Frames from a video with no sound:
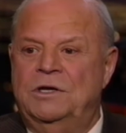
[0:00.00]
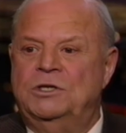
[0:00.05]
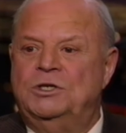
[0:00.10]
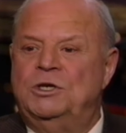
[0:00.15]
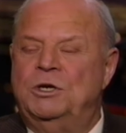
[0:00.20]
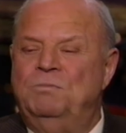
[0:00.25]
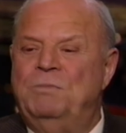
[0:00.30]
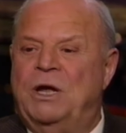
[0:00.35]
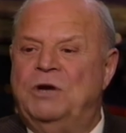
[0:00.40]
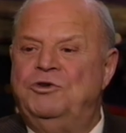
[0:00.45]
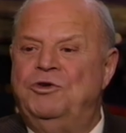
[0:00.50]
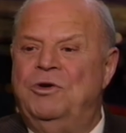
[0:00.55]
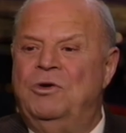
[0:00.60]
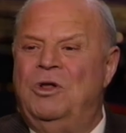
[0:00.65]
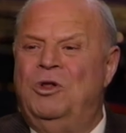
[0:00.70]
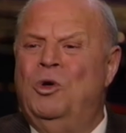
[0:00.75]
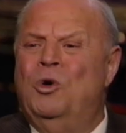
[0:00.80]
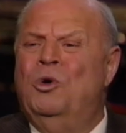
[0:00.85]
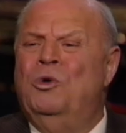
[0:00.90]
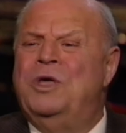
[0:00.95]
It's in Montreal.
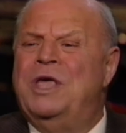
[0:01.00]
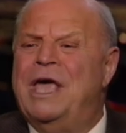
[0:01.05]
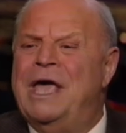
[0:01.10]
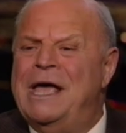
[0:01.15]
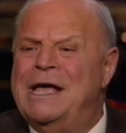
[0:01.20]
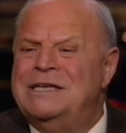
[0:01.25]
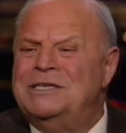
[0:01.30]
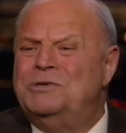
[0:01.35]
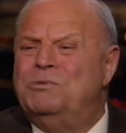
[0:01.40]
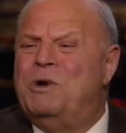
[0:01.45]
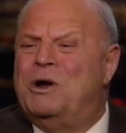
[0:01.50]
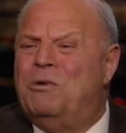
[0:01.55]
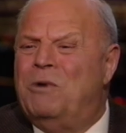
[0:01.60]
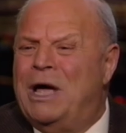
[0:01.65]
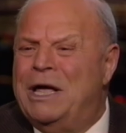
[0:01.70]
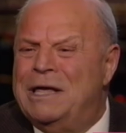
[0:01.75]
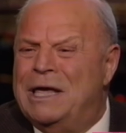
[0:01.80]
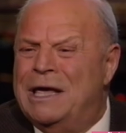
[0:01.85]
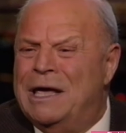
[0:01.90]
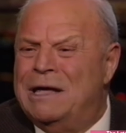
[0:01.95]
Montreal. Who cares? What do I
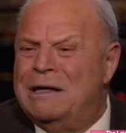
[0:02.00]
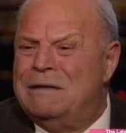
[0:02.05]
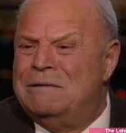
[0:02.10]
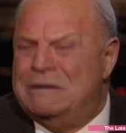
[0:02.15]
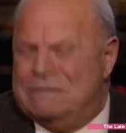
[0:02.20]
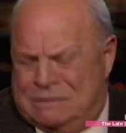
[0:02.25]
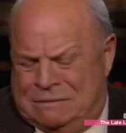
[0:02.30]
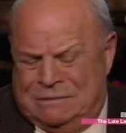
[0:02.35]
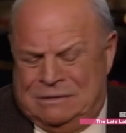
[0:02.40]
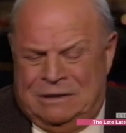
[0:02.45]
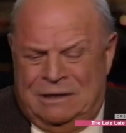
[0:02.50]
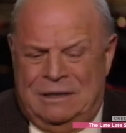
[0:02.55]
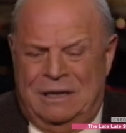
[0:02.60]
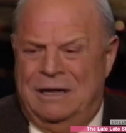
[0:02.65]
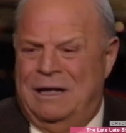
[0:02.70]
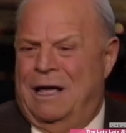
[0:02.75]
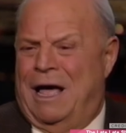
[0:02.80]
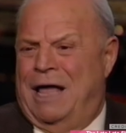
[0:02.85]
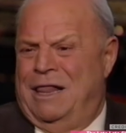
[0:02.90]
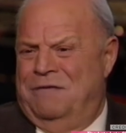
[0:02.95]
care?
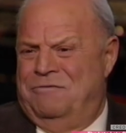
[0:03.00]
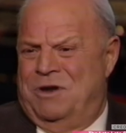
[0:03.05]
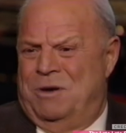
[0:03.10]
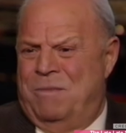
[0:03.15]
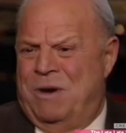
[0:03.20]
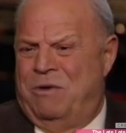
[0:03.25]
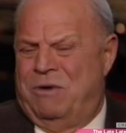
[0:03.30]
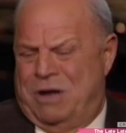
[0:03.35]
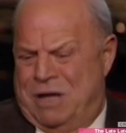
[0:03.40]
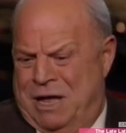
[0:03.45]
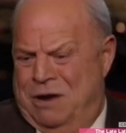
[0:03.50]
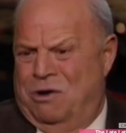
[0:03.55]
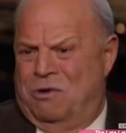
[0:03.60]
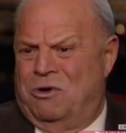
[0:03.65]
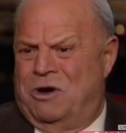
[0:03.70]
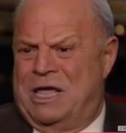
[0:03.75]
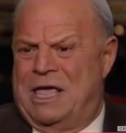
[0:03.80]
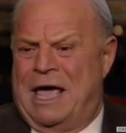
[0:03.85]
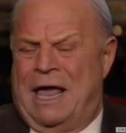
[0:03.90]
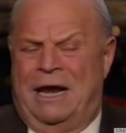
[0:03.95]
I live in America. I don't go to
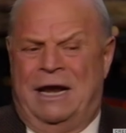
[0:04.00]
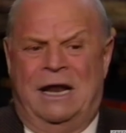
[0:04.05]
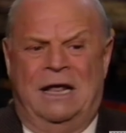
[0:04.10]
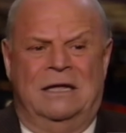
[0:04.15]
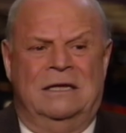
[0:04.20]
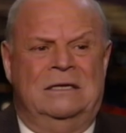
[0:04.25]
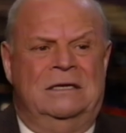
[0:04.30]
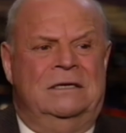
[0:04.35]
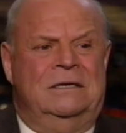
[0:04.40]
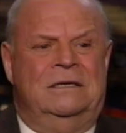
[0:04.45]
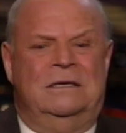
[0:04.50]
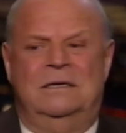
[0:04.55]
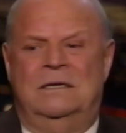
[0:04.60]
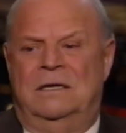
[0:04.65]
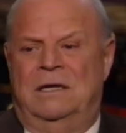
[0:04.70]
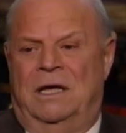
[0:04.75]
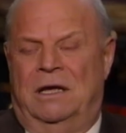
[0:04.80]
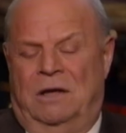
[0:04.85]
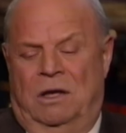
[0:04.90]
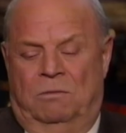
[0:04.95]
Canada. Well, you might
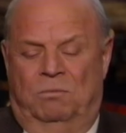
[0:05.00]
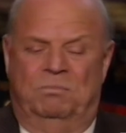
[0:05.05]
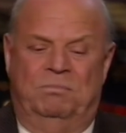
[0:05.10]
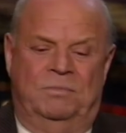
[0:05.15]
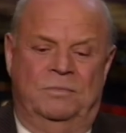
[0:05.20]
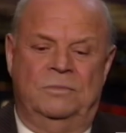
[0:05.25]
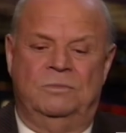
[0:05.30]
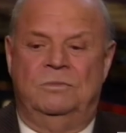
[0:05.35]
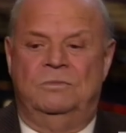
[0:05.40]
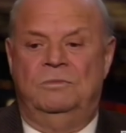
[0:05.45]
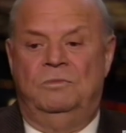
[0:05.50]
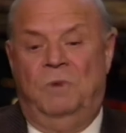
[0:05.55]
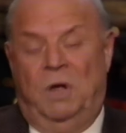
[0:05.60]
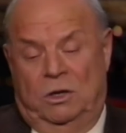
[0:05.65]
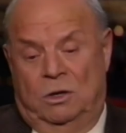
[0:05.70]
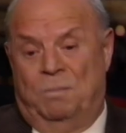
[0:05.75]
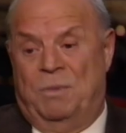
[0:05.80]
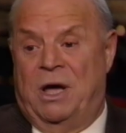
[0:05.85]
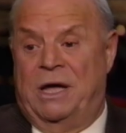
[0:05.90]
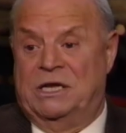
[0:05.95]
have to go there someday. I'll
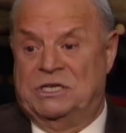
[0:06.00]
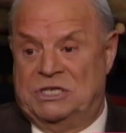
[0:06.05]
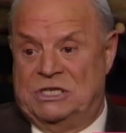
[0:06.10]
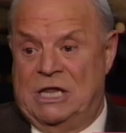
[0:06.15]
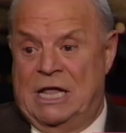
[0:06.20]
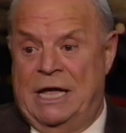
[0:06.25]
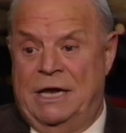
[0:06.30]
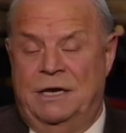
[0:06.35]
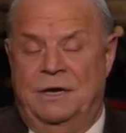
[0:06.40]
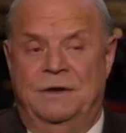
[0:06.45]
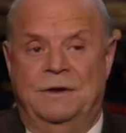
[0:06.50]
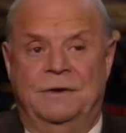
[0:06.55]
buy a sled.